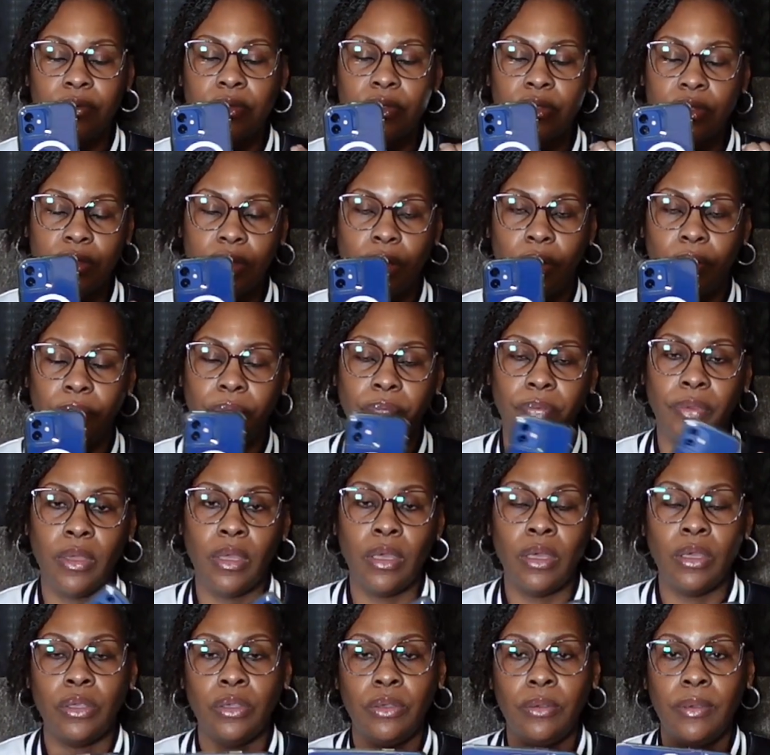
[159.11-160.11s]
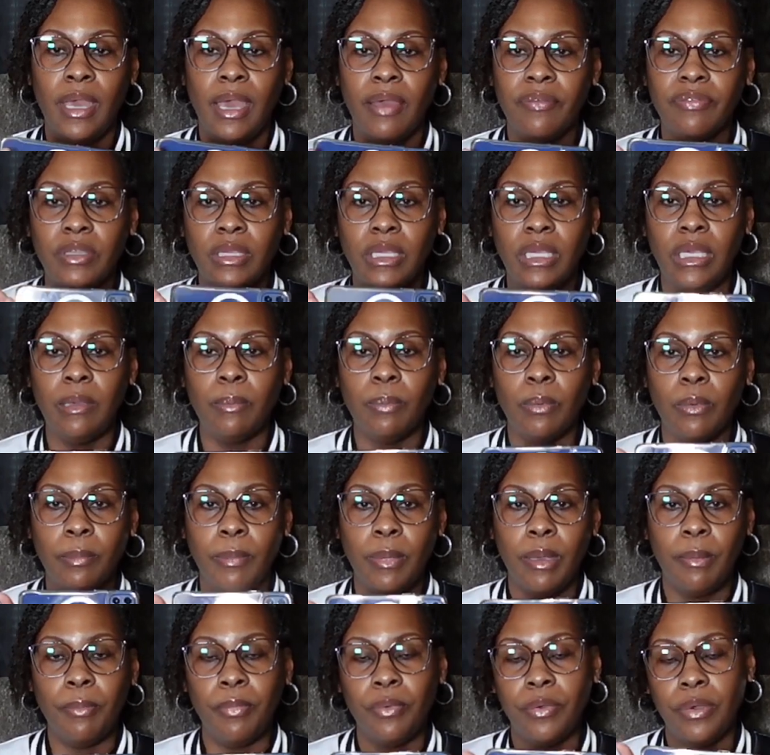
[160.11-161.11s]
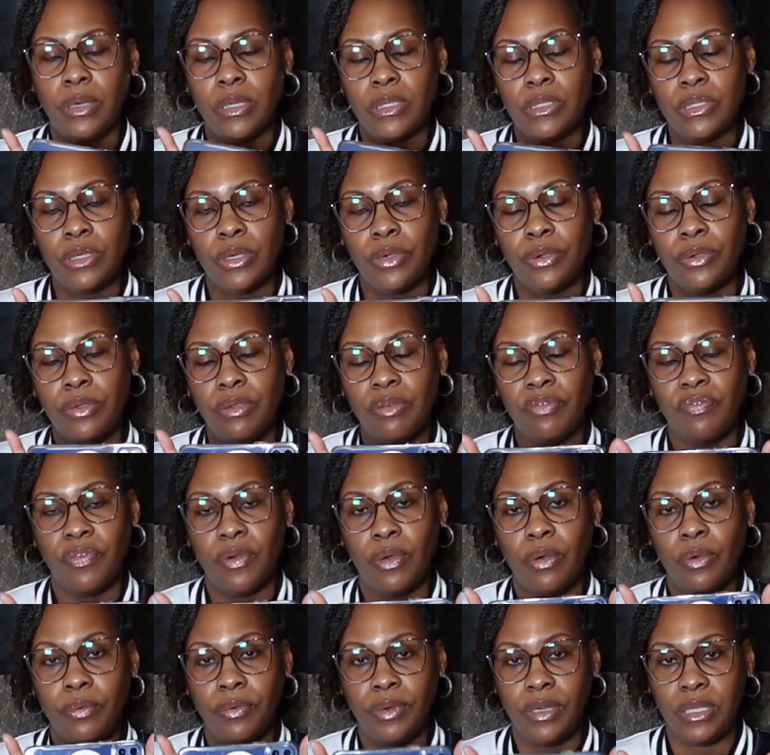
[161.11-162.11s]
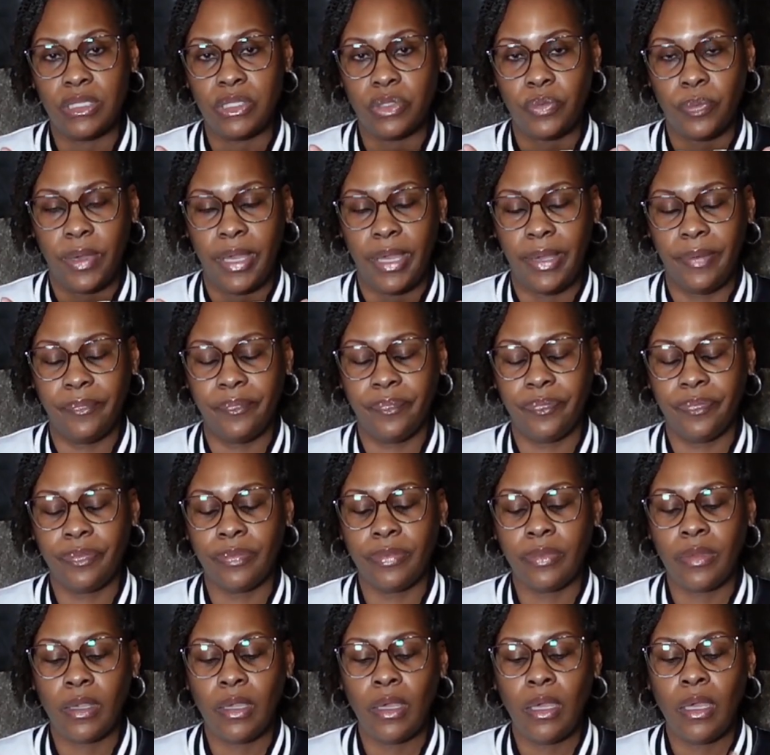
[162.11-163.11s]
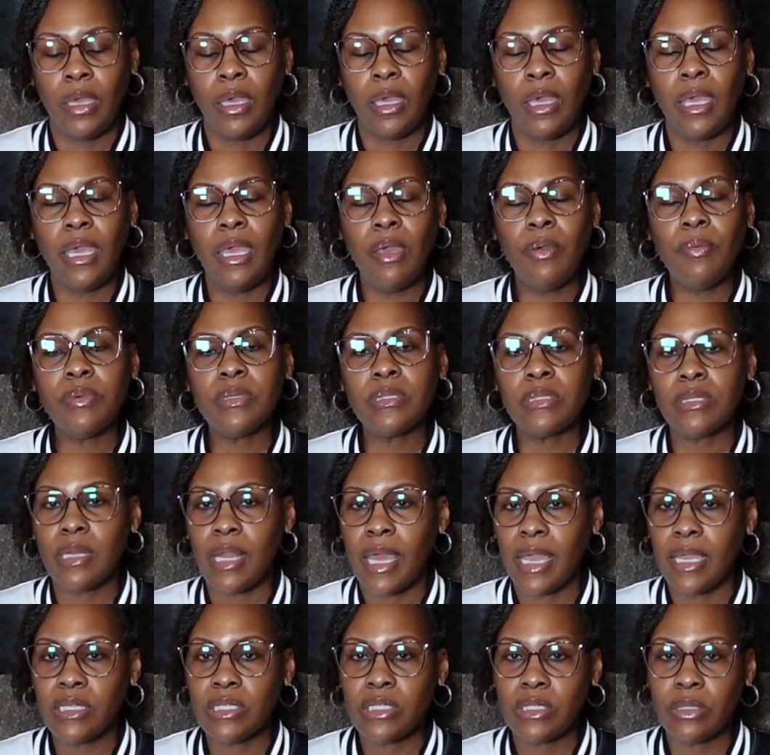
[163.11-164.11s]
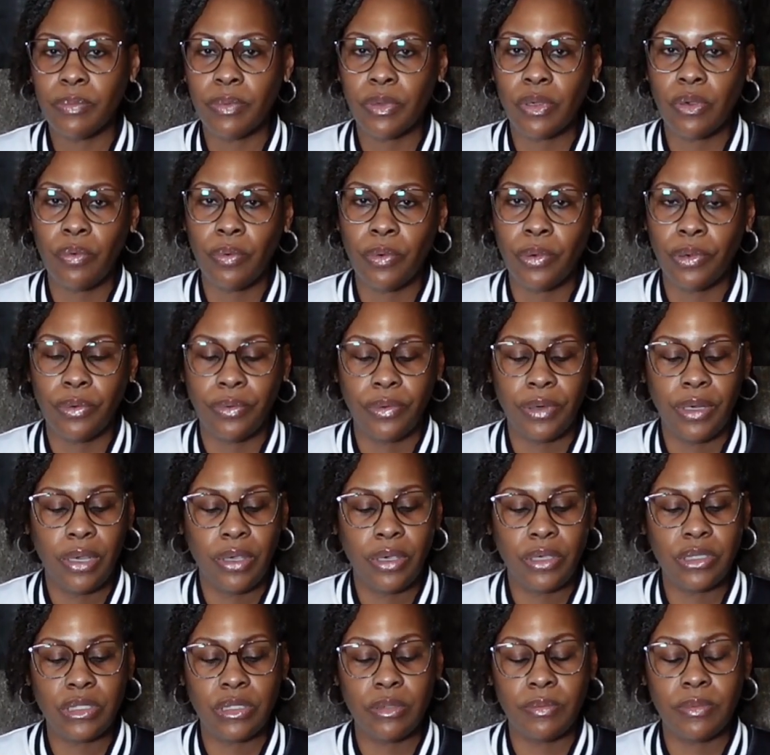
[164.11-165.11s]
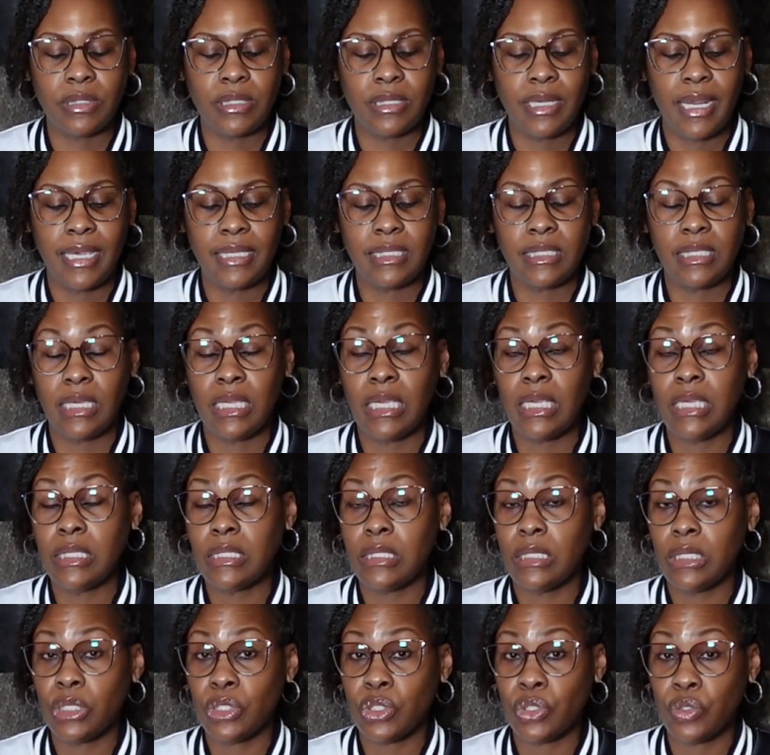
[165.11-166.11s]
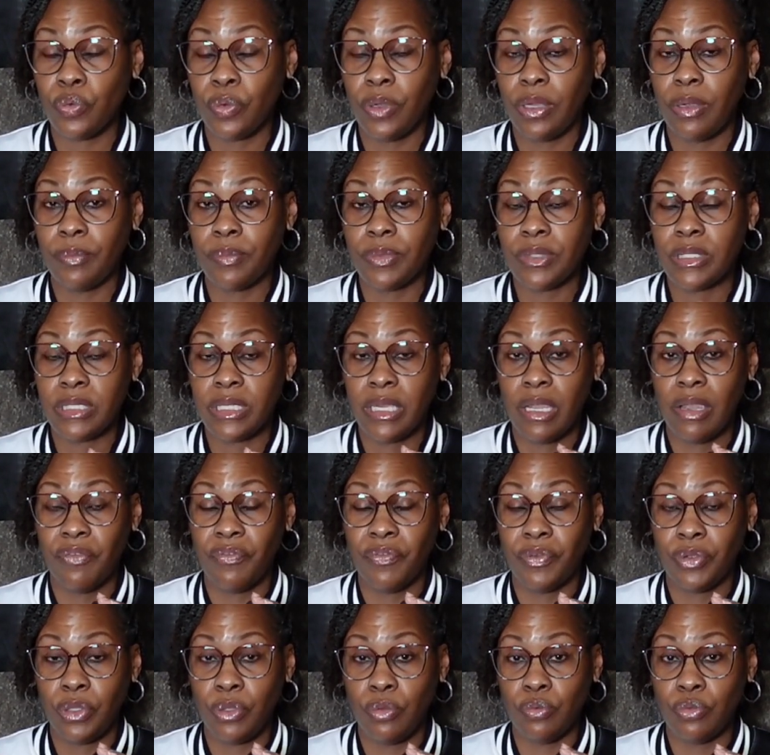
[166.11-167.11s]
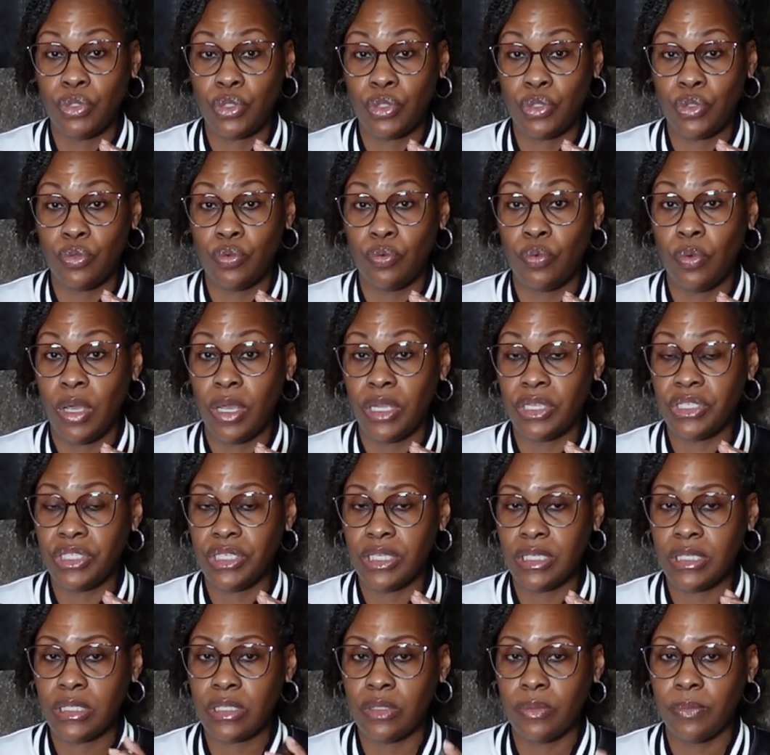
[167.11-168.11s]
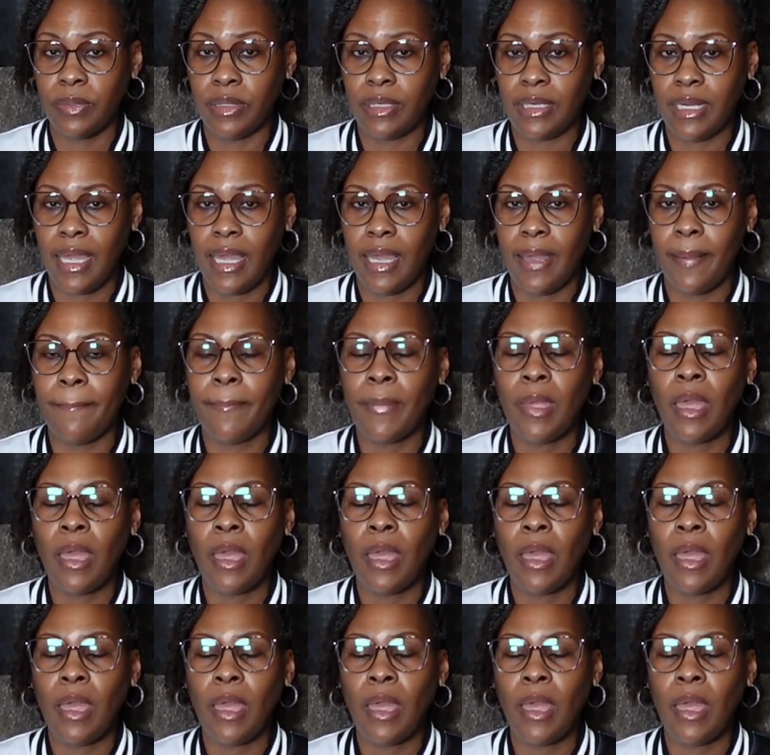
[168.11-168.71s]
So you have to keep remembering to turn your phone this way. It was nice to record on there because it was nice and easy. The screen was there for you to adjust or whatnot.